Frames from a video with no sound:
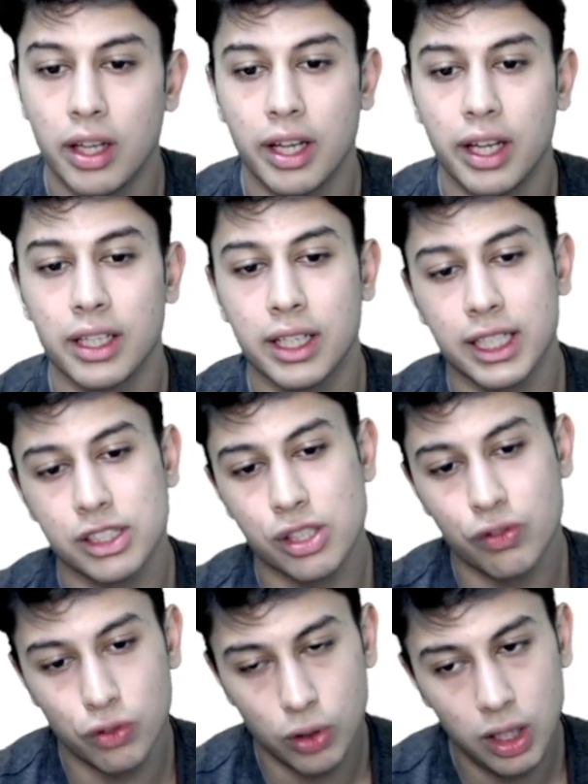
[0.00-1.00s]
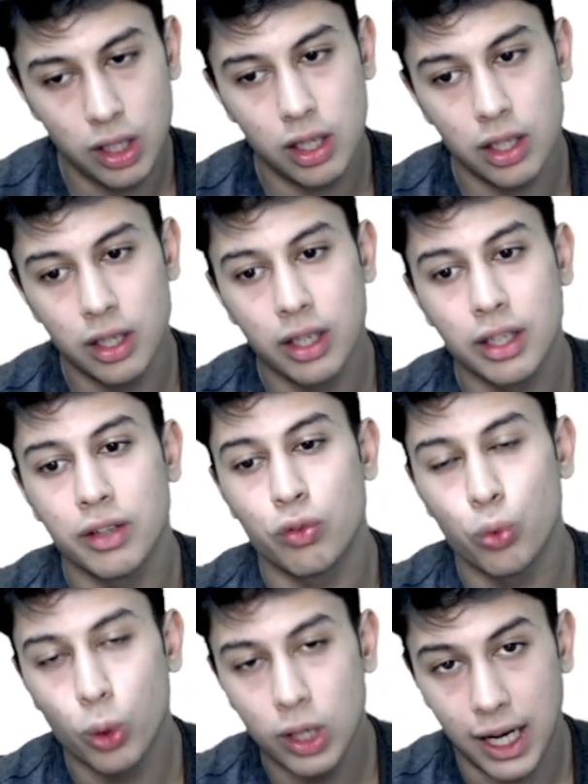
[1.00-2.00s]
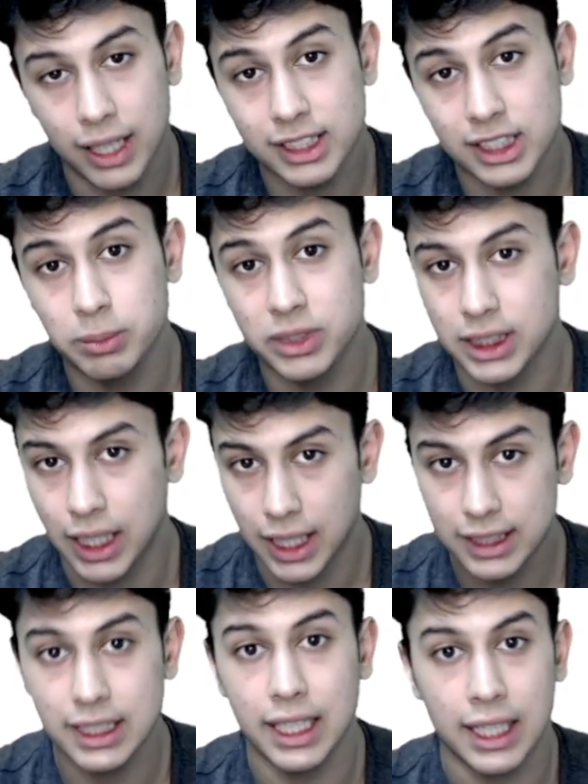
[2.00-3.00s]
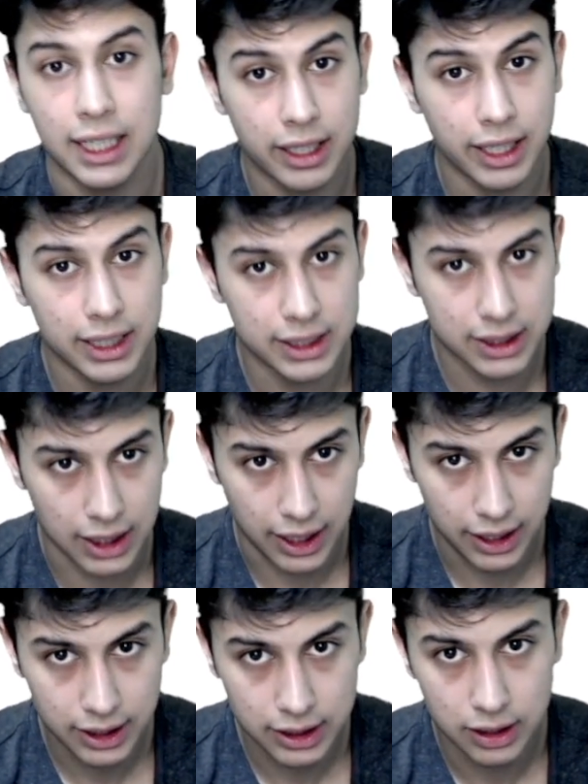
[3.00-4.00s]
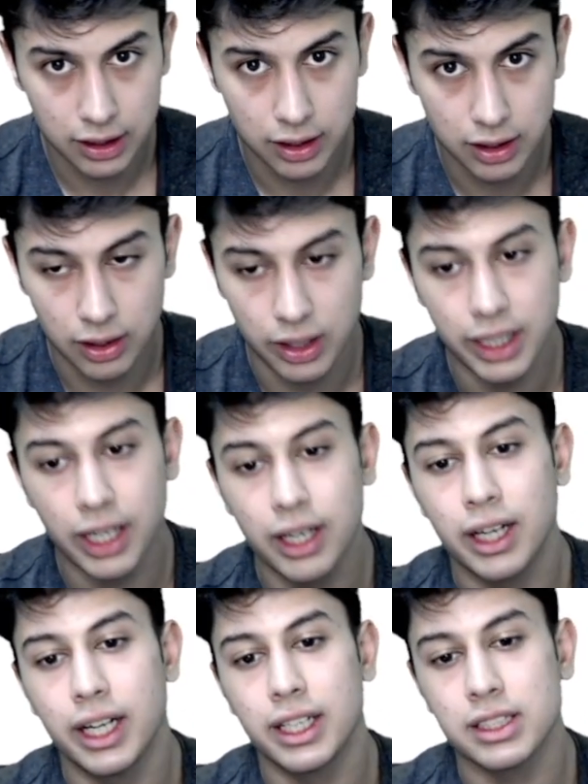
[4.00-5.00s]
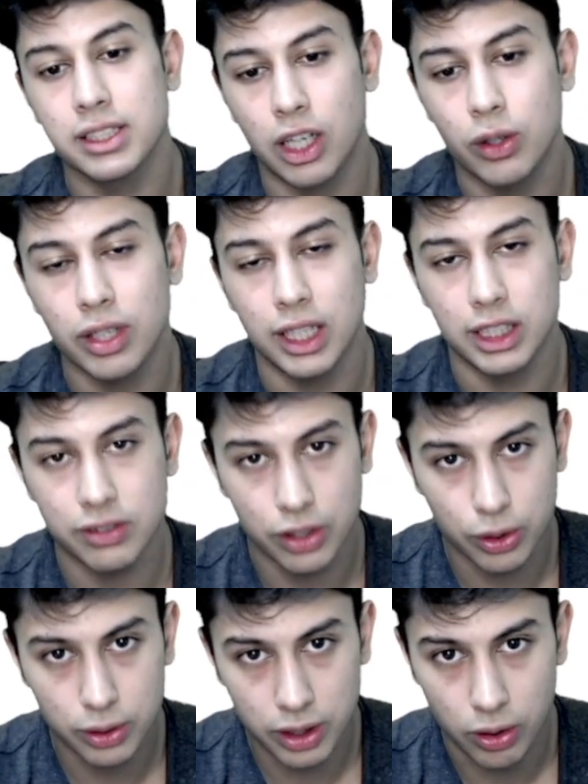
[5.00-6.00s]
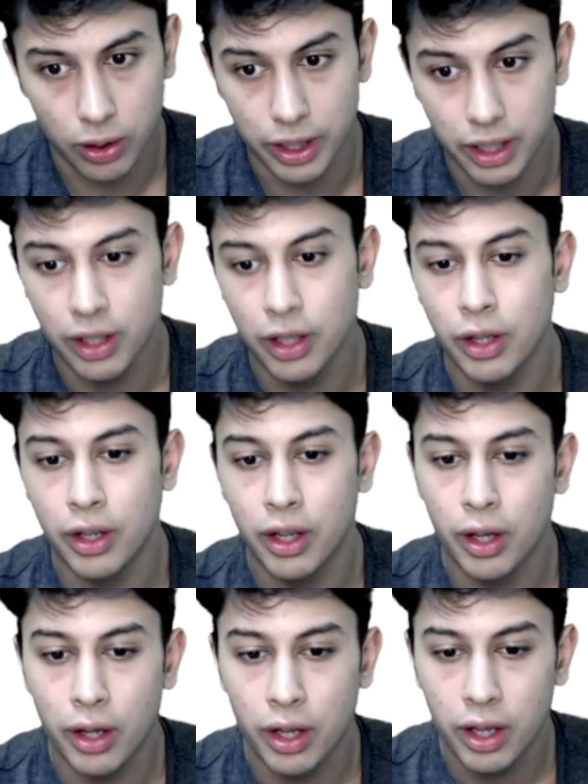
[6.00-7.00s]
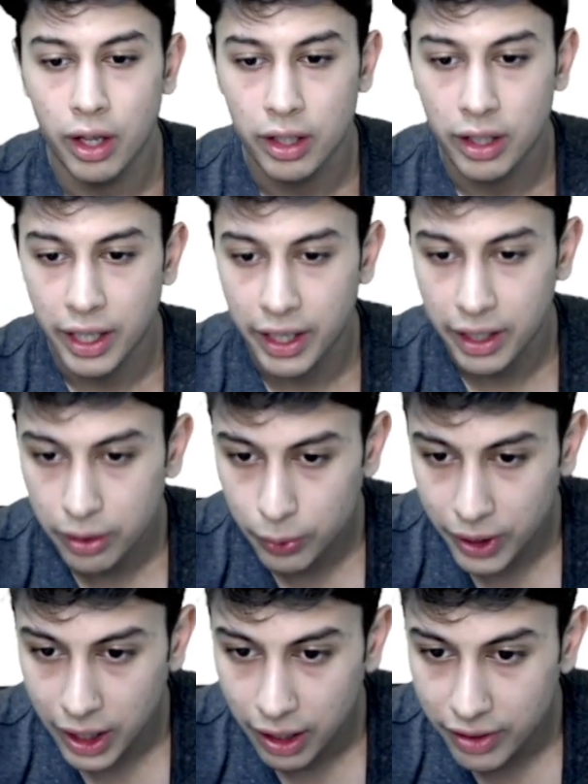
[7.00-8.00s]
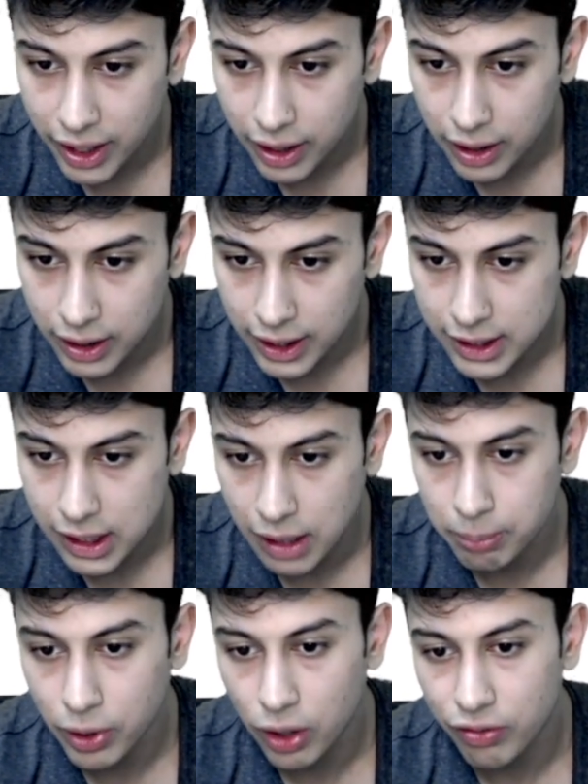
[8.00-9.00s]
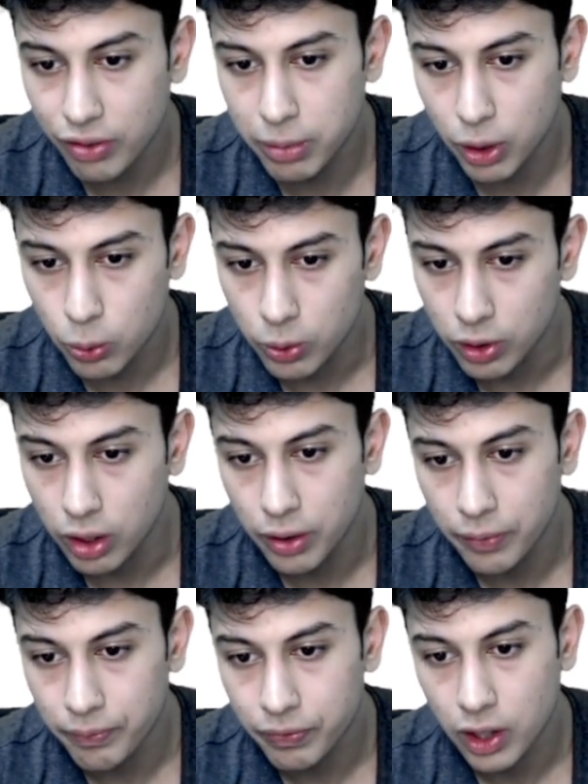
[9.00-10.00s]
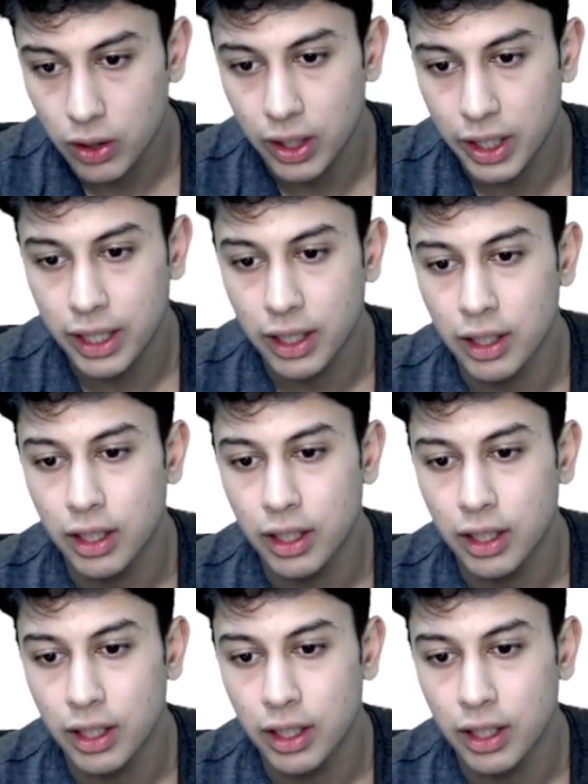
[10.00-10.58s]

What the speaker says: In case of wool, wool had some charge, electric charge, alright, it is now transferred to the rod. Here we have taken the example of a balloon, alright,